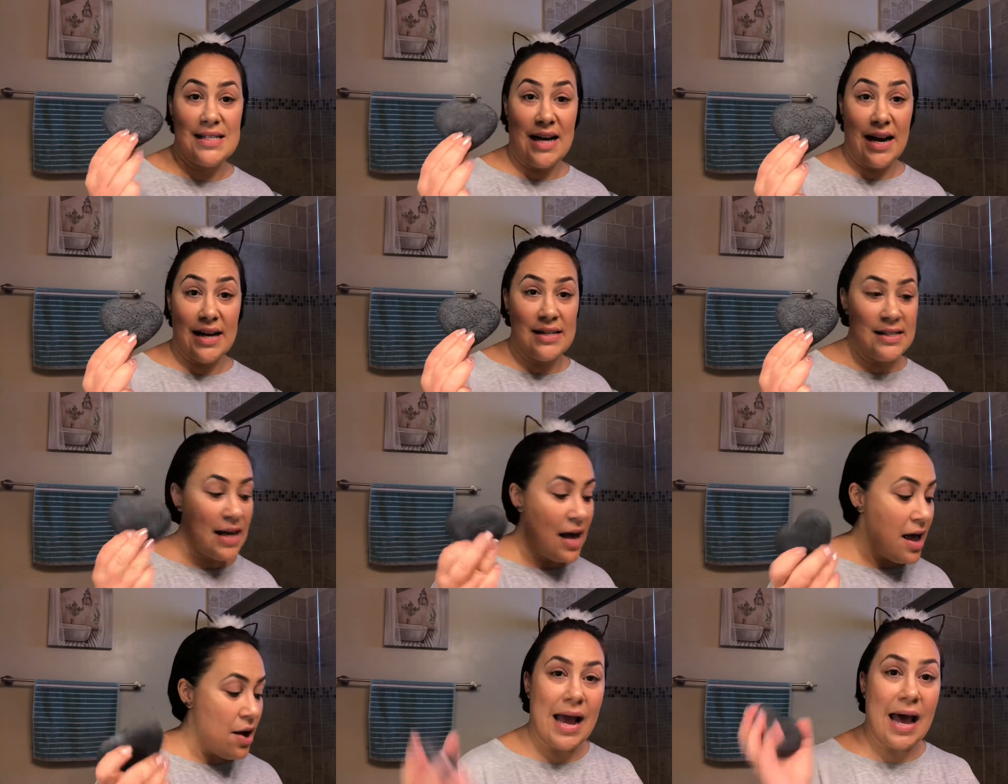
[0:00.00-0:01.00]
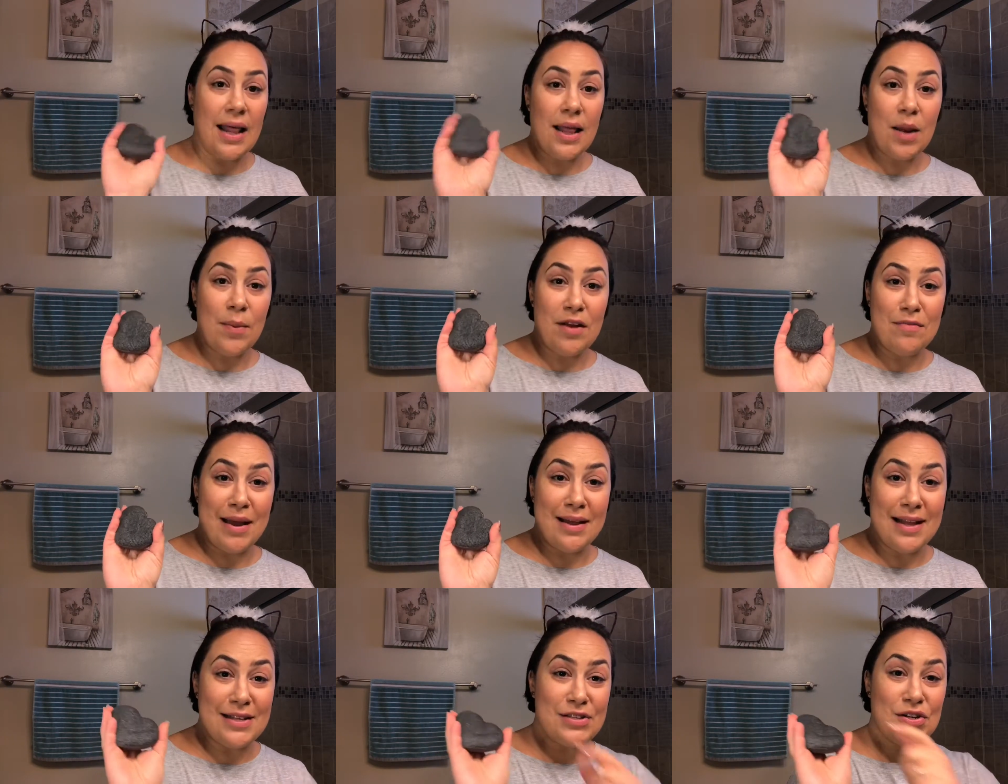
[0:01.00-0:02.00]
size. Add a little bit of my
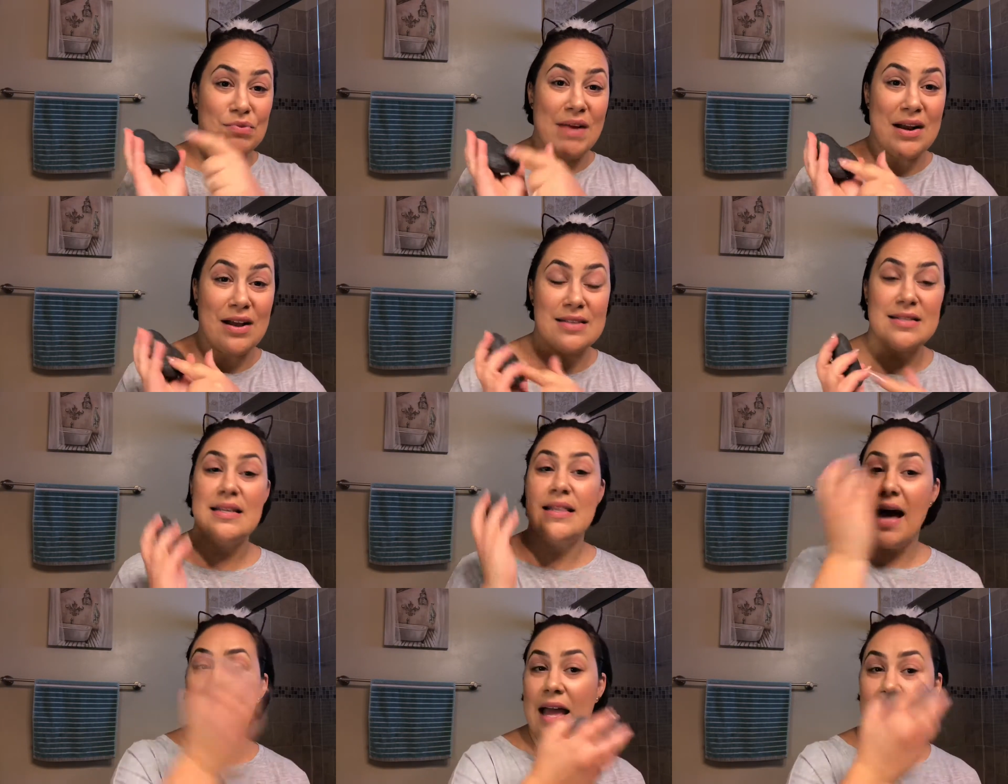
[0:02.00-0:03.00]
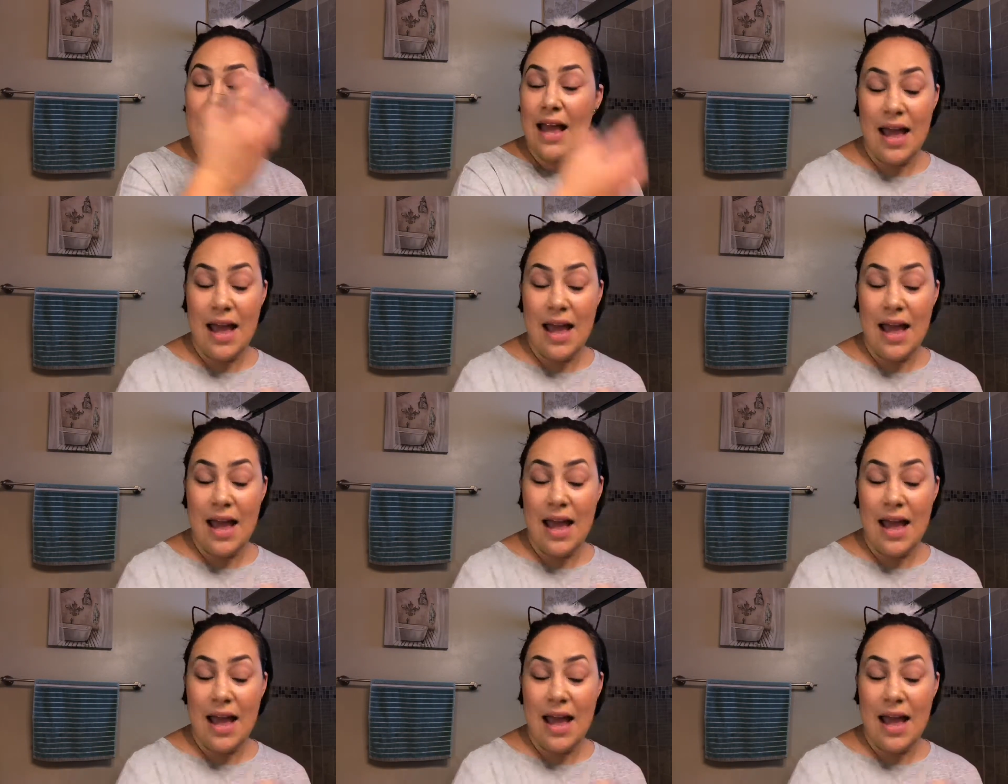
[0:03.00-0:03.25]
cleanser right onto that